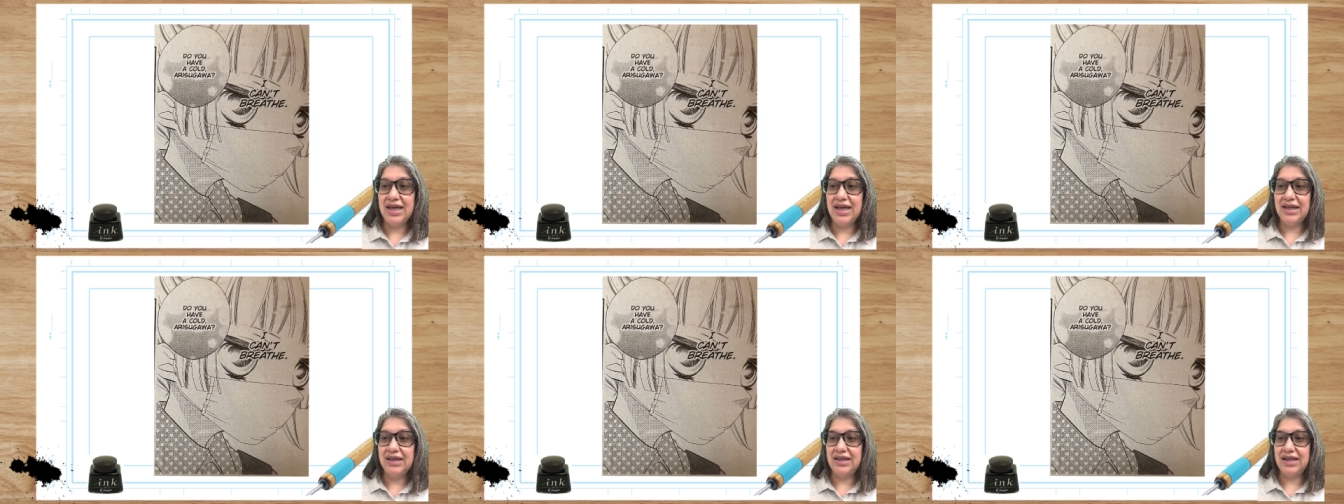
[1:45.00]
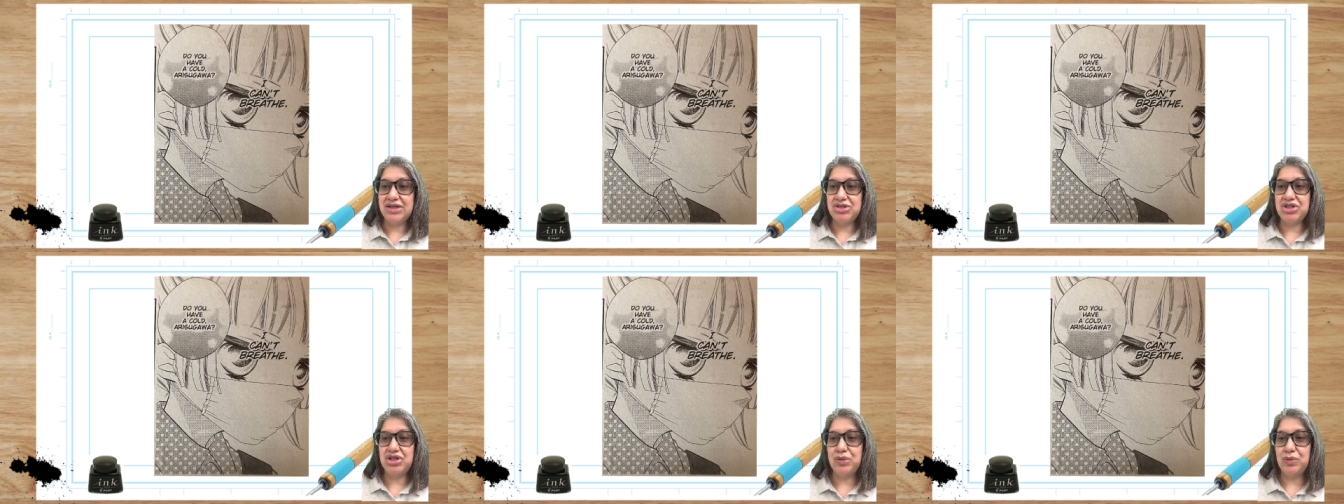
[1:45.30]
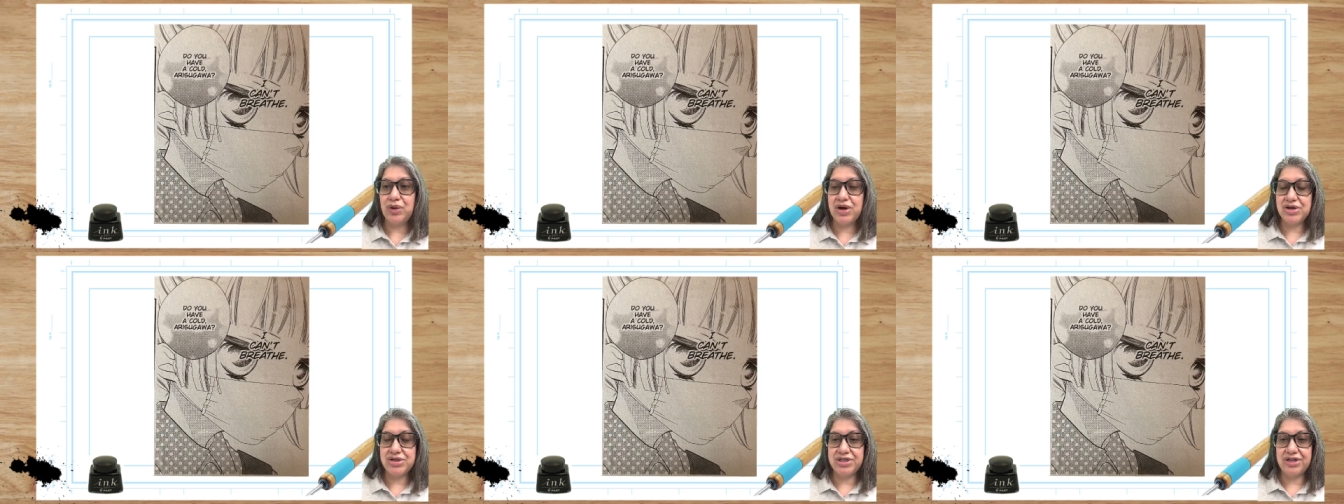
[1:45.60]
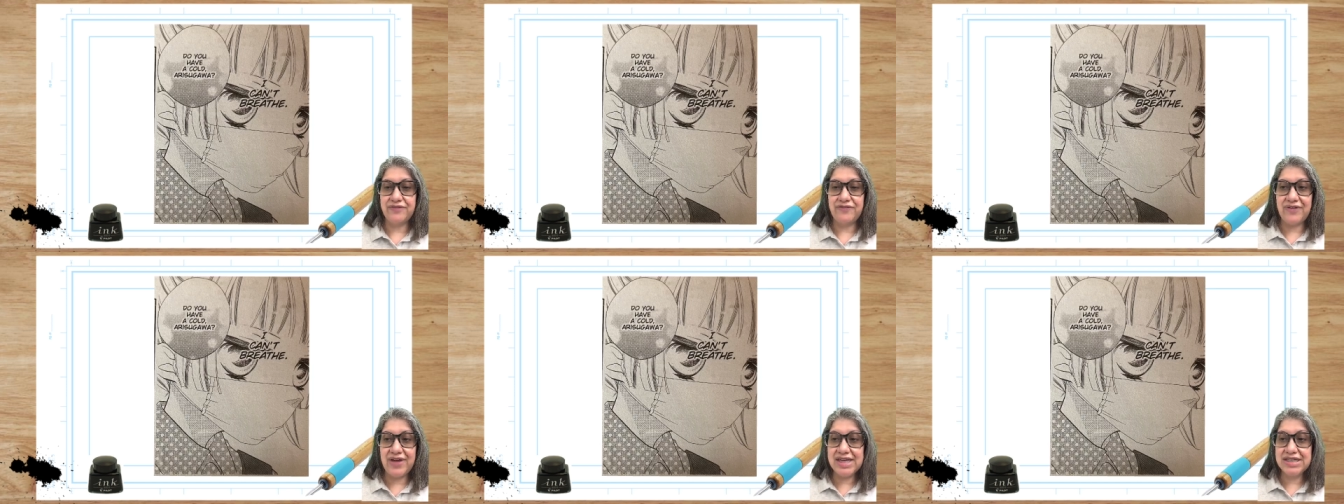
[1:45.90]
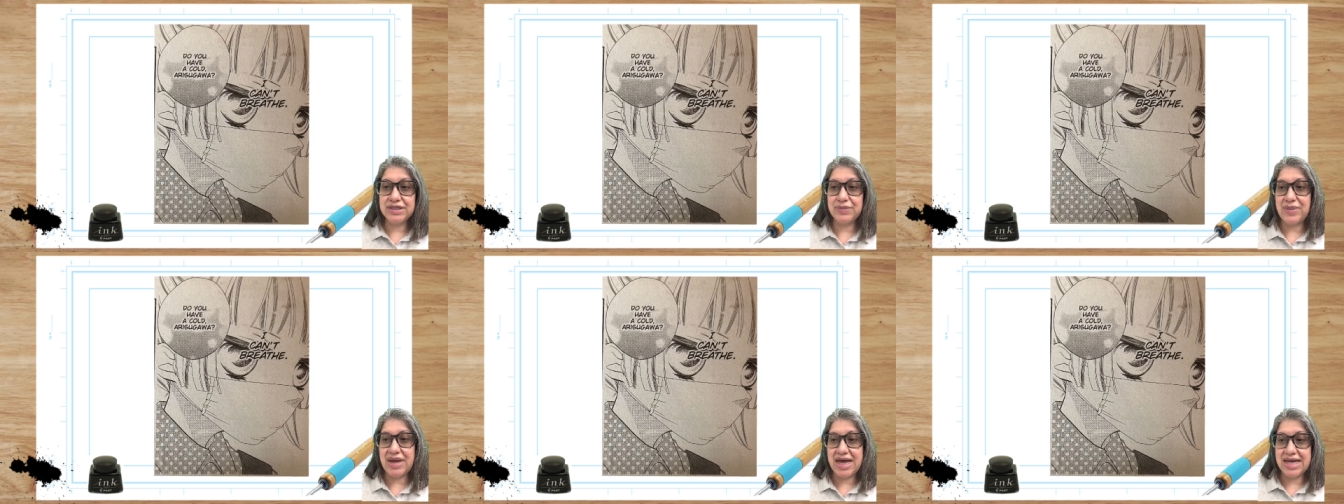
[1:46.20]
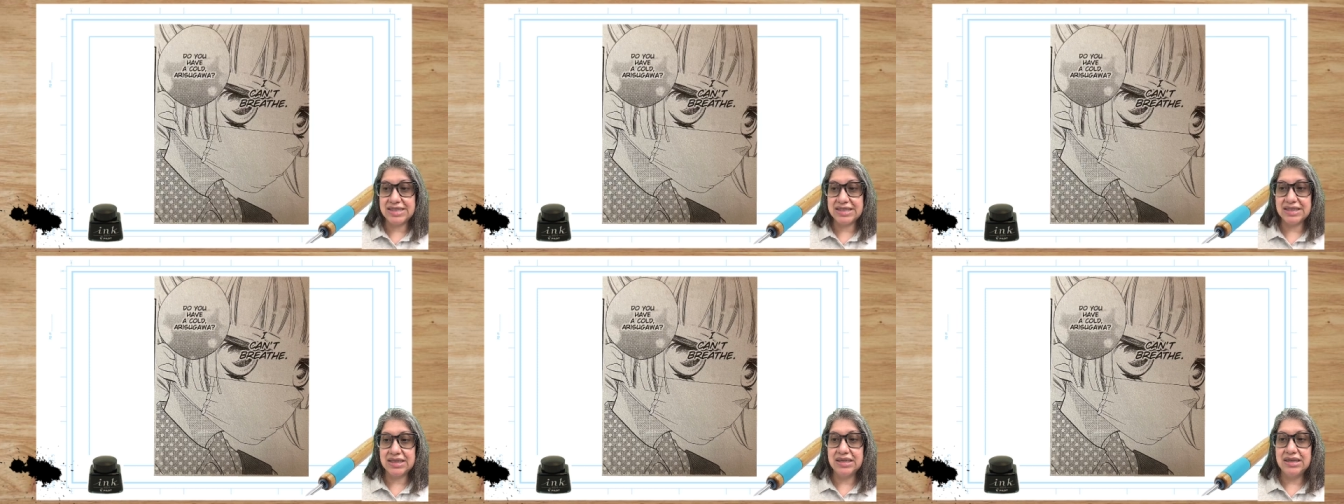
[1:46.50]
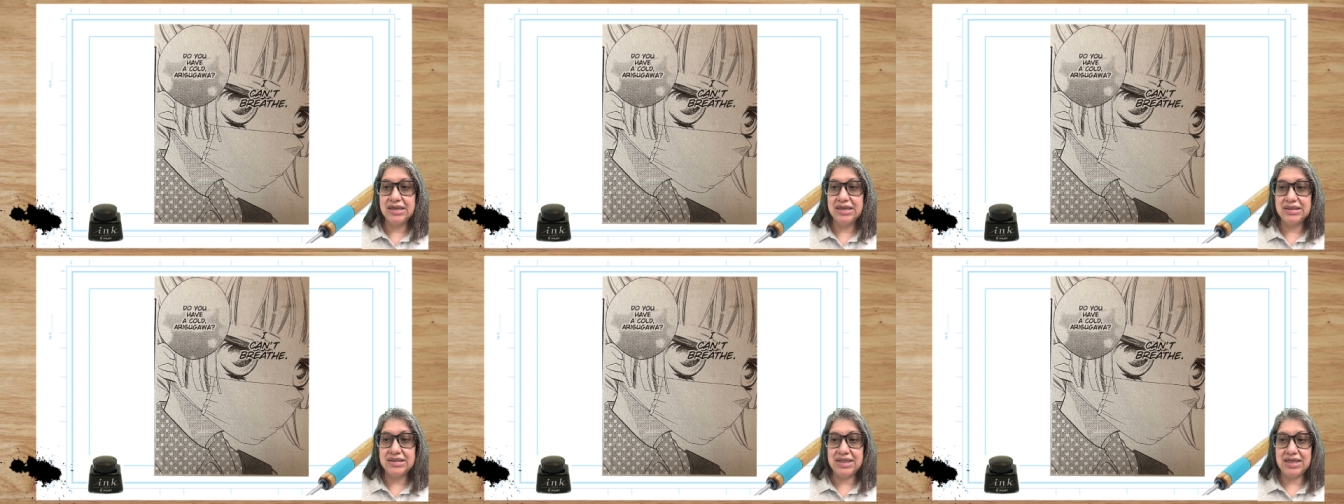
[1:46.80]
that she wears a face mask
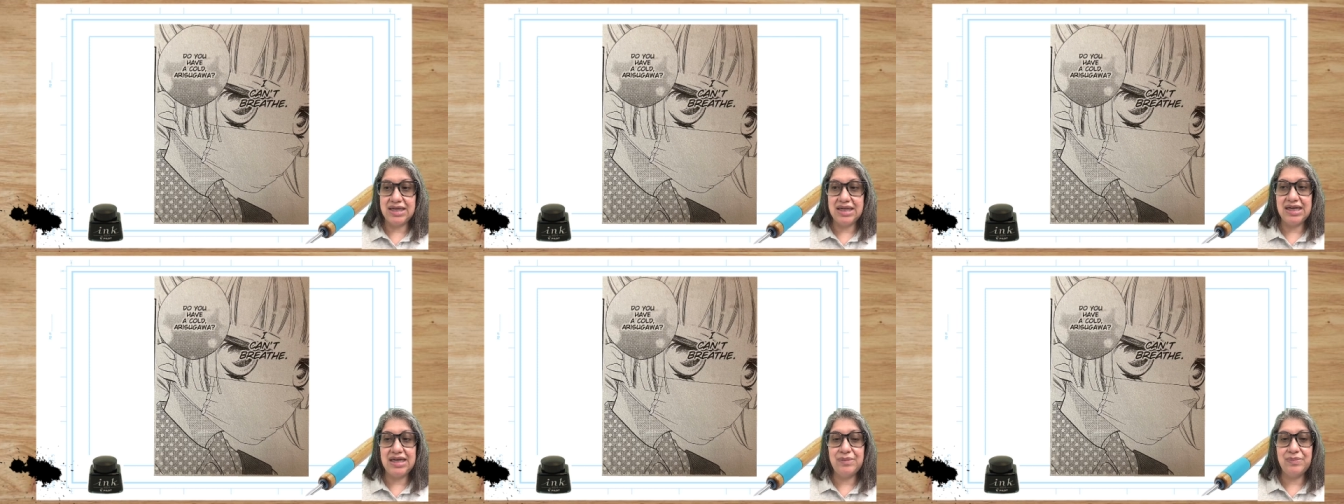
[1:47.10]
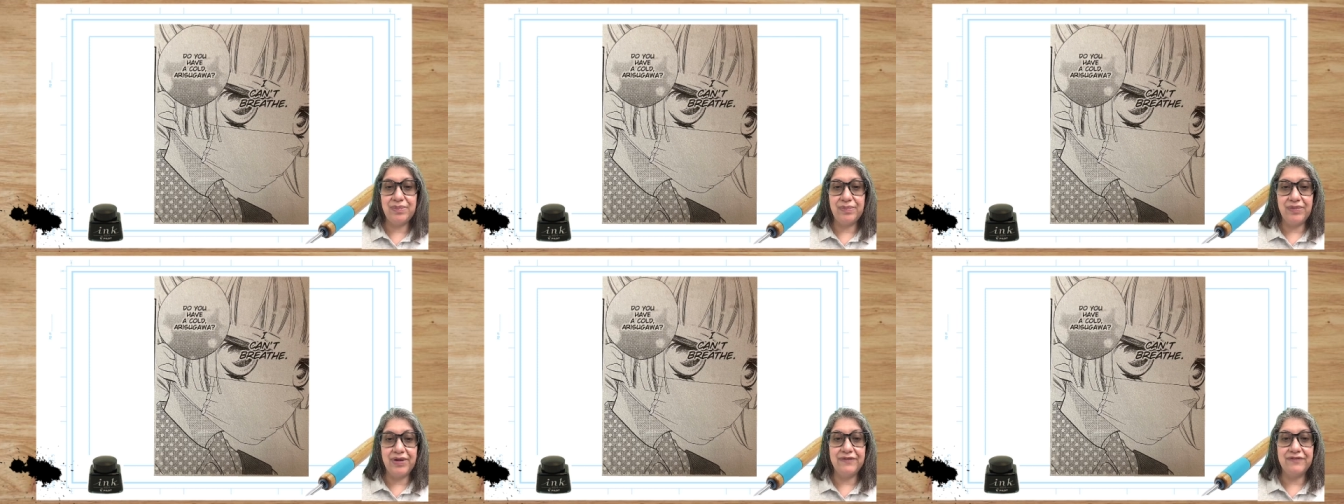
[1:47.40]
to keep